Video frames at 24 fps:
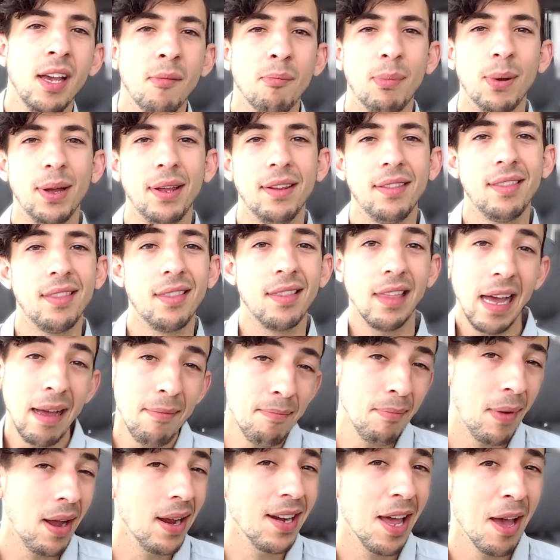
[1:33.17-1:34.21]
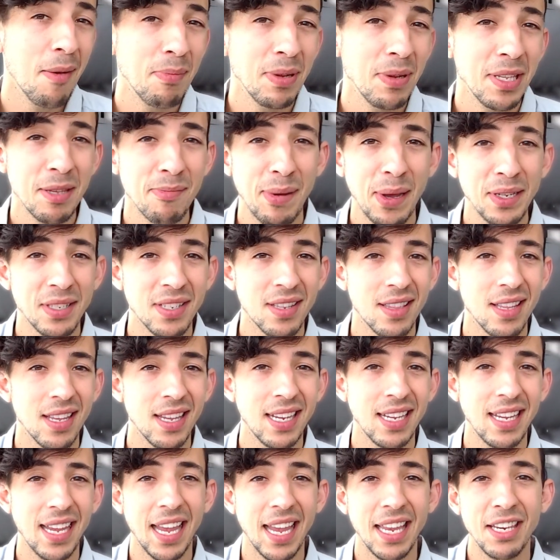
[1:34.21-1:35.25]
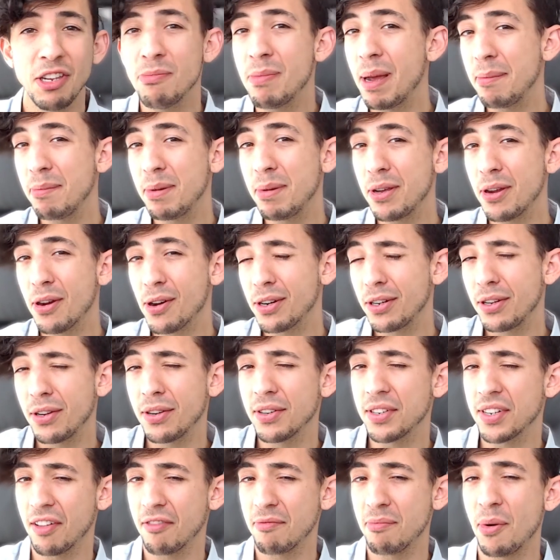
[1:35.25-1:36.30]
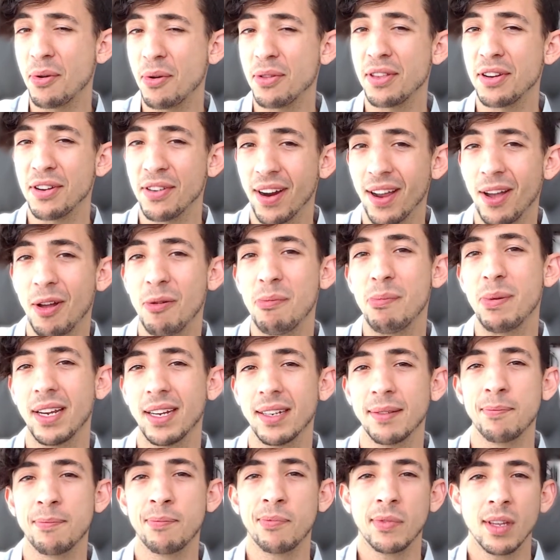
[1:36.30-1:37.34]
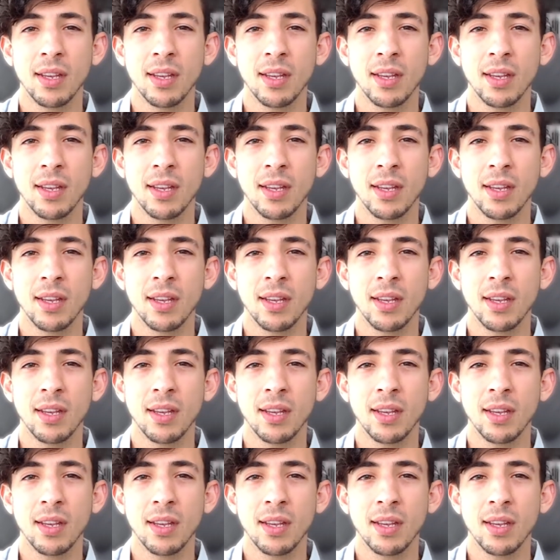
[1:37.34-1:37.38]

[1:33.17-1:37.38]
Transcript: but that might not be the best thing, and you might be hurting yourself more than you're helping.